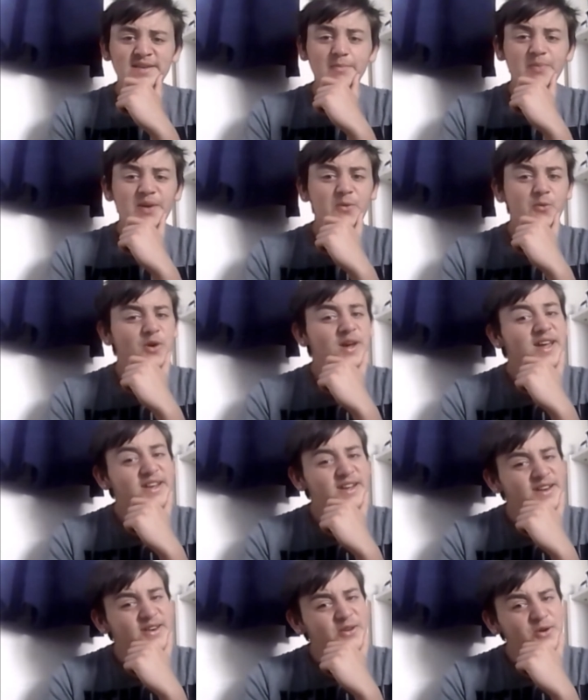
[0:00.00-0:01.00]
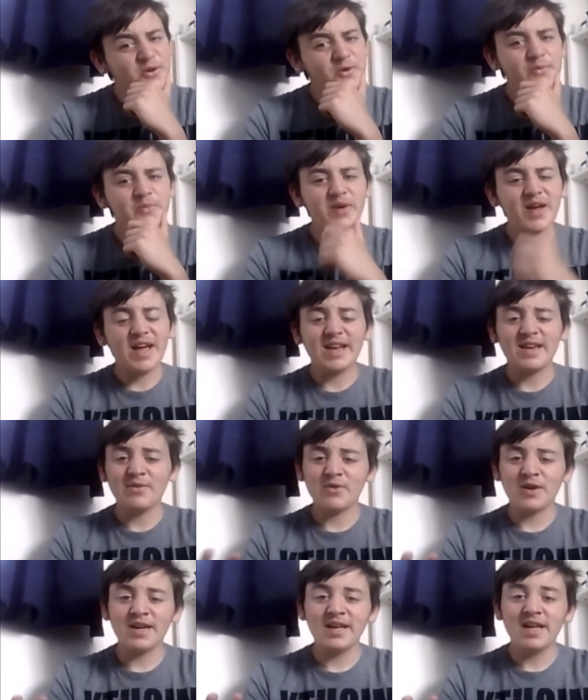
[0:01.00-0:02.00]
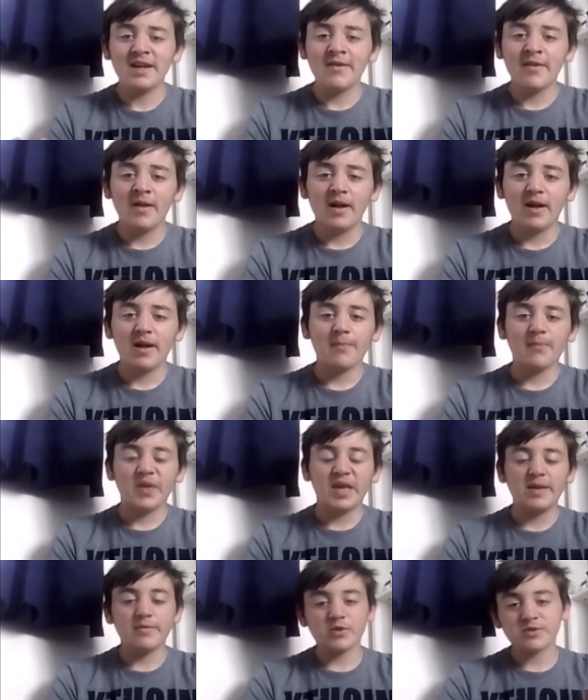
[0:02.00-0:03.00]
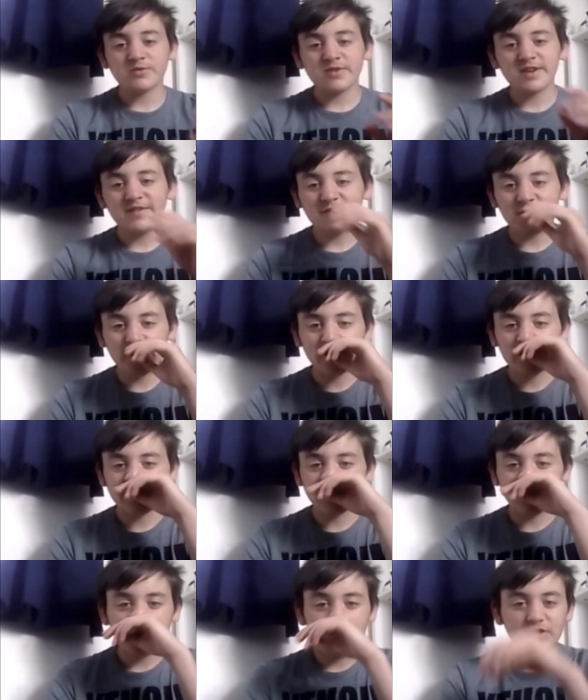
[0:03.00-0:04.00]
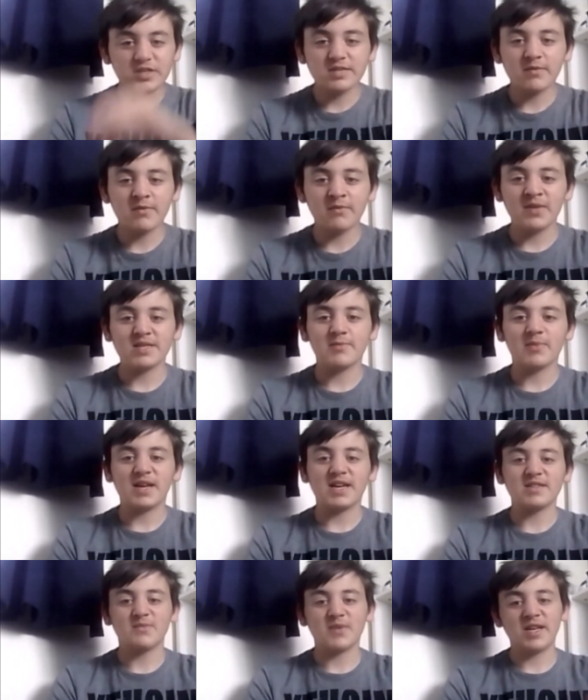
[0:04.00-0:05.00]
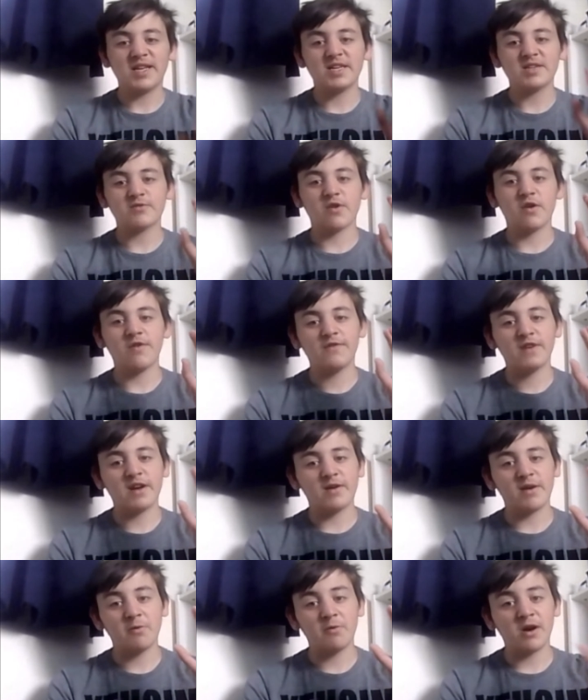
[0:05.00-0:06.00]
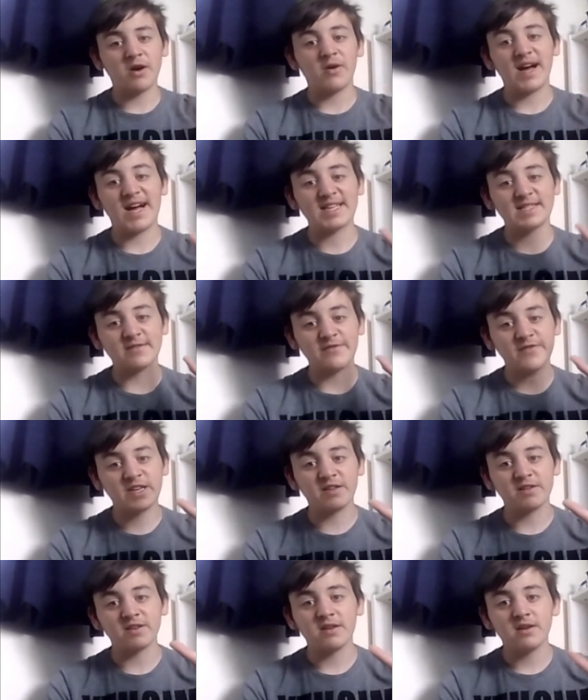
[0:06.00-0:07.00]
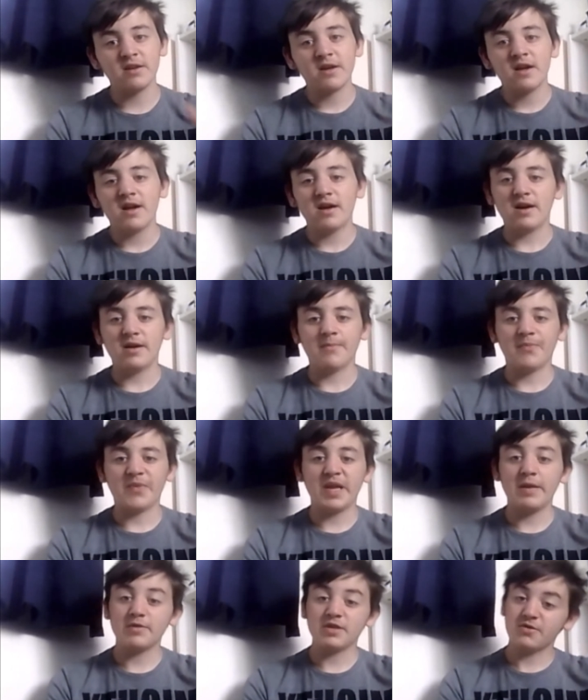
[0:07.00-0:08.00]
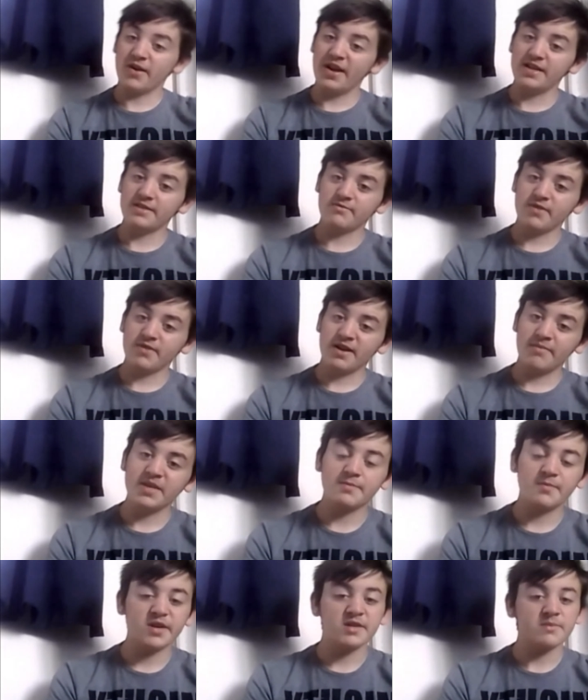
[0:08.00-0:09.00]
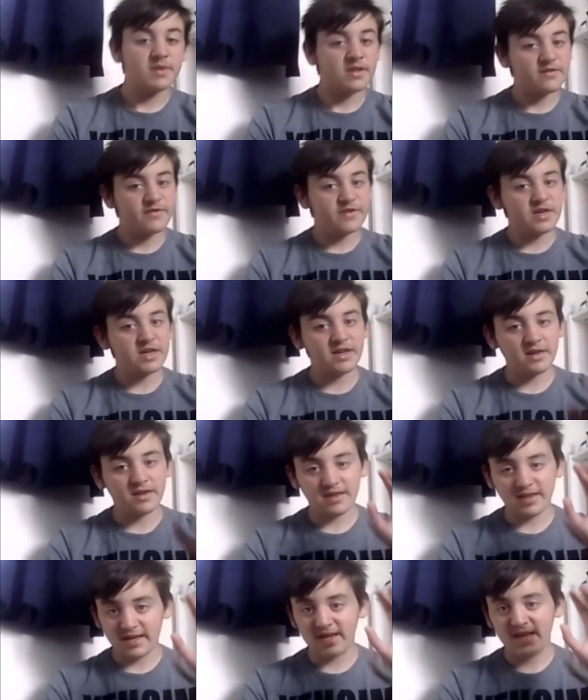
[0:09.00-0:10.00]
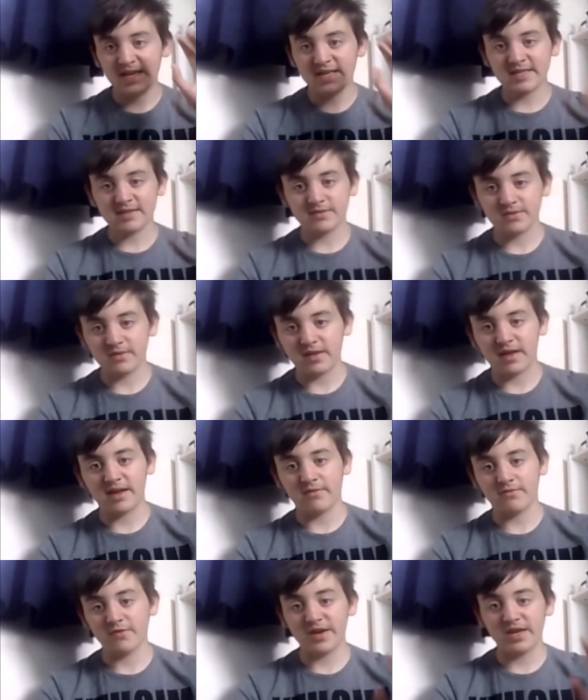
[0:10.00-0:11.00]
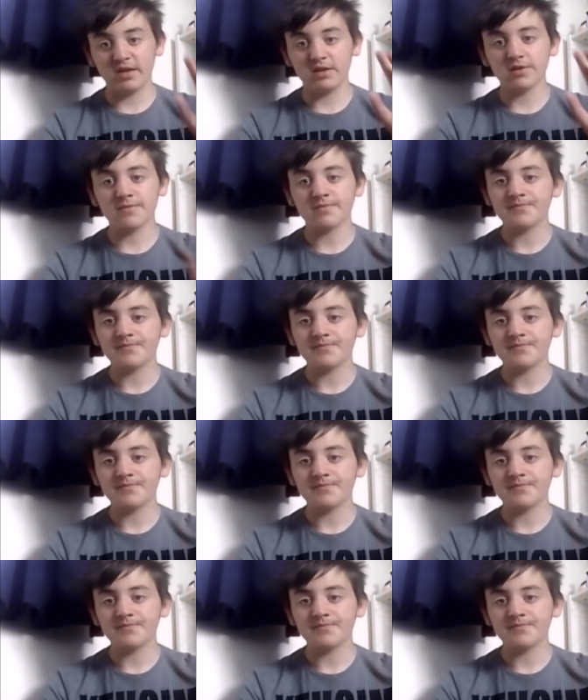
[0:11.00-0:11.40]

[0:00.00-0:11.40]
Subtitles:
Bit weird, I know, but anyway, he was really funny in this movie. Christopher Mintz-Plasse played his role very well as a villain. He was great as Red Mist, but as Motherfucker, he is like really good.